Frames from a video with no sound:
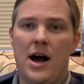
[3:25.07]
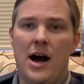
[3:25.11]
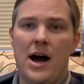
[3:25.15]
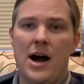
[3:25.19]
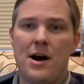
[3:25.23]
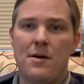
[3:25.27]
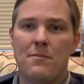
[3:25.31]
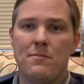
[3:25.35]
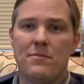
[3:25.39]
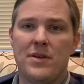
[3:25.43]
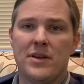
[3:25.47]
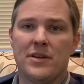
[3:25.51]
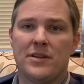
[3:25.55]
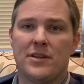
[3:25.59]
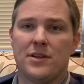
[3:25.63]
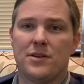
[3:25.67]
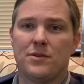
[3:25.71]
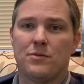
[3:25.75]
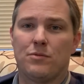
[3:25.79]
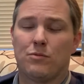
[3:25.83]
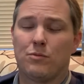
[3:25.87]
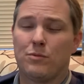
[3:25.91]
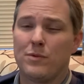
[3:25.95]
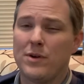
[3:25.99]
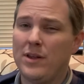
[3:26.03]
This is
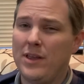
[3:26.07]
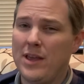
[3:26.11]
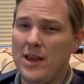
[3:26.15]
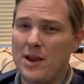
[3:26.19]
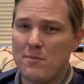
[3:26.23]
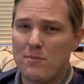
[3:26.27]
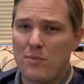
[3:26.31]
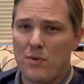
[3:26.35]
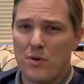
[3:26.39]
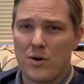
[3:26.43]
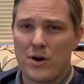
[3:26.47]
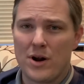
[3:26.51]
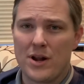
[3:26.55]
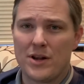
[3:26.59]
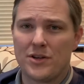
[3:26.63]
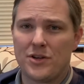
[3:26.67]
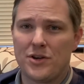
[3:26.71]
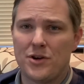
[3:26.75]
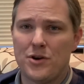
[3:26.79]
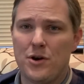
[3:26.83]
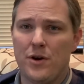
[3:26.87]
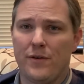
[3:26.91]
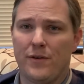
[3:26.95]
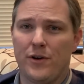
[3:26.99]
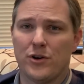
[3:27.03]
really important
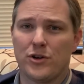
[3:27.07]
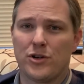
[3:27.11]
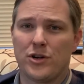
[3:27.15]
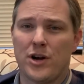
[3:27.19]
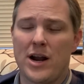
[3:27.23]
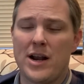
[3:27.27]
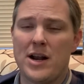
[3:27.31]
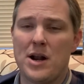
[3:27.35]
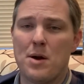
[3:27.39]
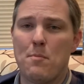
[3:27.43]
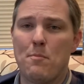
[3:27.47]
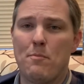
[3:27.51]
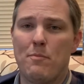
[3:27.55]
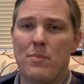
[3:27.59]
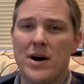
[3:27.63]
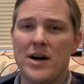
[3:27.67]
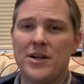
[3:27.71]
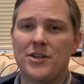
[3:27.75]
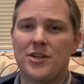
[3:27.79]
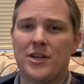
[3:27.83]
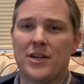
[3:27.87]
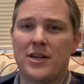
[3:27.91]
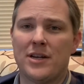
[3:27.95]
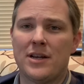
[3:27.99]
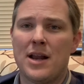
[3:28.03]
too if you're trying to
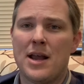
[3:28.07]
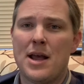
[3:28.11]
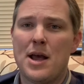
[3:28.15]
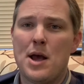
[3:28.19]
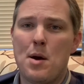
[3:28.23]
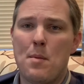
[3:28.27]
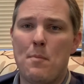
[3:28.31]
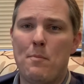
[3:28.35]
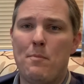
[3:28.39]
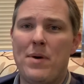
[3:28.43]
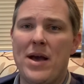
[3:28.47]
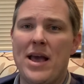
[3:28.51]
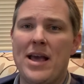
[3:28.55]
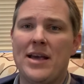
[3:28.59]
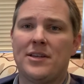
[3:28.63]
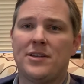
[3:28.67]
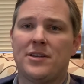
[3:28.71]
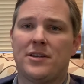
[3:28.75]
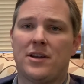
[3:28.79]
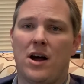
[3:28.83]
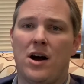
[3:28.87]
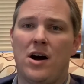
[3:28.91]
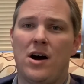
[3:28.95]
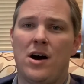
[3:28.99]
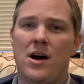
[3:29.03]
budget
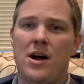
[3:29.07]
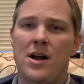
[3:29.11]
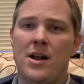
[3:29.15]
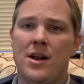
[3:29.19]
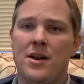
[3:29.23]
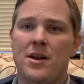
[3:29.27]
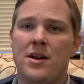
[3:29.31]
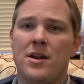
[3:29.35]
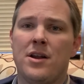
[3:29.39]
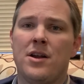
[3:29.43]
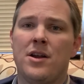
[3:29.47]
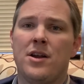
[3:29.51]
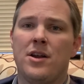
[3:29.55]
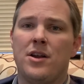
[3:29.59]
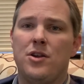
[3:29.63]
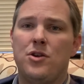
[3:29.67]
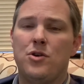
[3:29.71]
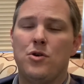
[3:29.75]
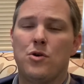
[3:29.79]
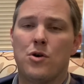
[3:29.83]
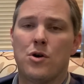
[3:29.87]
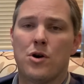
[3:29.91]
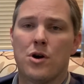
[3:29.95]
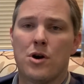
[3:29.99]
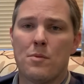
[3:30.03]
based on
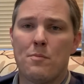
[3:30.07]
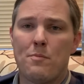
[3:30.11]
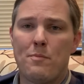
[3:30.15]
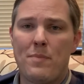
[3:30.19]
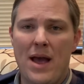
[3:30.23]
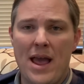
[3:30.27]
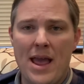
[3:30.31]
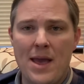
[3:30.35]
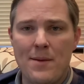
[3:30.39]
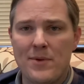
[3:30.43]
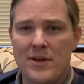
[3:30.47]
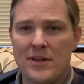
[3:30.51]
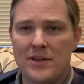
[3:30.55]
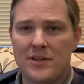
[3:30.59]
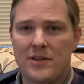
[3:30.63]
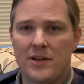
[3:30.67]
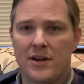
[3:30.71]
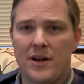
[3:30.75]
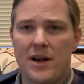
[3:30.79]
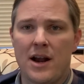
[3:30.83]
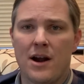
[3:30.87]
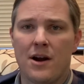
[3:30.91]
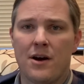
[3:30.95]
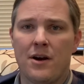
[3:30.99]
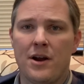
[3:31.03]
your payment
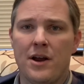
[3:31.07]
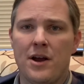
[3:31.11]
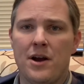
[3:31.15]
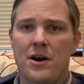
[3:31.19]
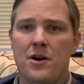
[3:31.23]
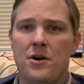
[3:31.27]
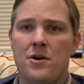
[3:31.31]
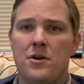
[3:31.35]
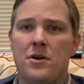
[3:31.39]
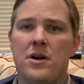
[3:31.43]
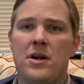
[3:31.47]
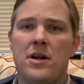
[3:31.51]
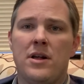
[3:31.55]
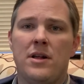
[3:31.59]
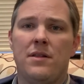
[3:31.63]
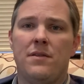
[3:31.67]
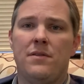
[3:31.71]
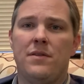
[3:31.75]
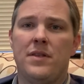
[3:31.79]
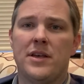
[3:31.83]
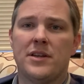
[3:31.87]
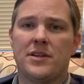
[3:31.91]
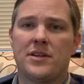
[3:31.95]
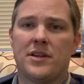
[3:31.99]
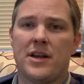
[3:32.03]
scenario.
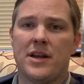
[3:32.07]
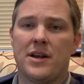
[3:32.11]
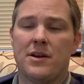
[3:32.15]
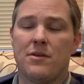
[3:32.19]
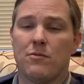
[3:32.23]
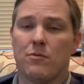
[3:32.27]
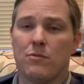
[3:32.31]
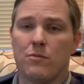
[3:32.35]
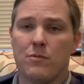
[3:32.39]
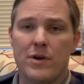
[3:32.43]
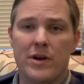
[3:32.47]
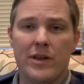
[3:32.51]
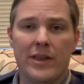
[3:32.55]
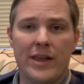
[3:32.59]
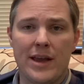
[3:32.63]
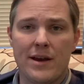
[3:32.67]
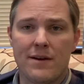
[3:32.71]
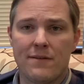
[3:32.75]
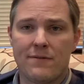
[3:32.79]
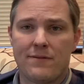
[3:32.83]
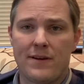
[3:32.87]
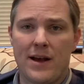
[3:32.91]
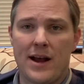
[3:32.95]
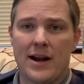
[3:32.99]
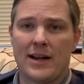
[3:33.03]
This can really
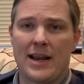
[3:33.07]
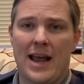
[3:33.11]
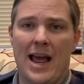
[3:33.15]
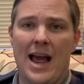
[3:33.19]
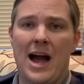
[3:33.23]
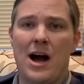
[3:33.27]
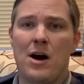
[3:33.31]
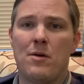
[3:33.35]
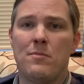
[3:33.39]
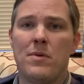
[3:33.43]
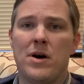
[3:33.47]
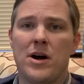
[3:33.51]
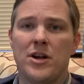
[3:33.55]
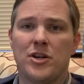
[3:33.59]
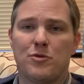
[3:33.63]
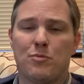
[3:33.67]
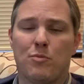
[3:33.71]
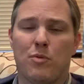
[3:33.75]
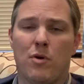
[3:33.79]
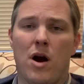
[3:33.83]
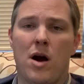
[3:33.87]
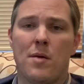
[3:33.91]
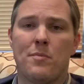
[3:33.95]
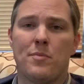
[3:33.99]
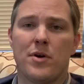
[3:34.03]
affect how much
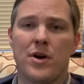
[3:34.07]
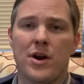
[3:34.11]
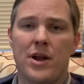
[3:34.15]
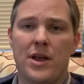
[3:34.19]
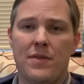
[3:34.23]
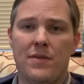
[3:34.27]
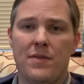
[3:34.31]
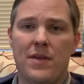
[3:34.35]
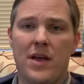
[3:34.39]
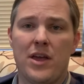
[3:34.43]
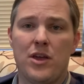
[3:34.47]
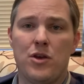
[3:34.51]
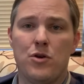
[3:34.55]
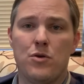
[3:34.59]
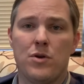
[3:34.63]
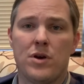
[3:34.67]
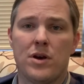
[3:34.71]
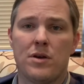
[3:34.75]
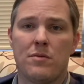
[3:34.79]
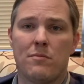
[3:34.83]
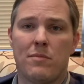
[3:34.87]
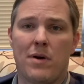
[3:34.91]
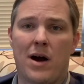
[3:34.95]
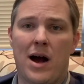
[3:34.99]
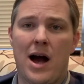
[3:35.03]
property that you
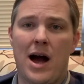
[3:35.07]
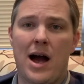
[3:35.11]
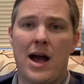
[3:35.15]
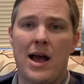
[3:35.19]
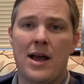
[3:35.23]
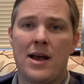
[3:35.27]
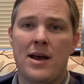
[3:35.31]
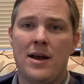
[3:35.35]
can buy.